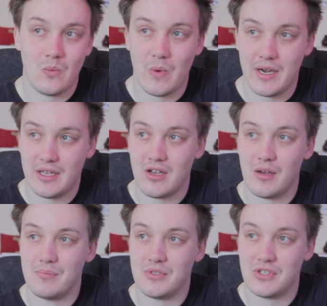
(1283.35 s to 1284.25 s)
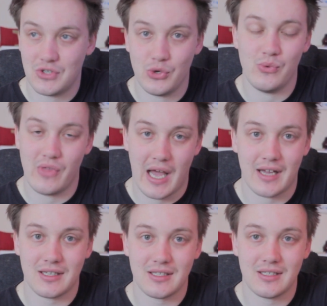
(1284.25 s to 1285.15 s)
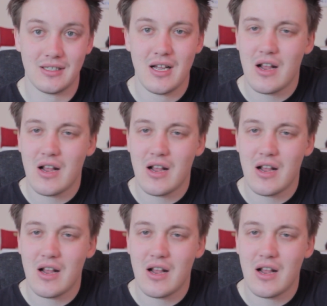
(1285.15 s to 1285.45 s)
when it comes to that.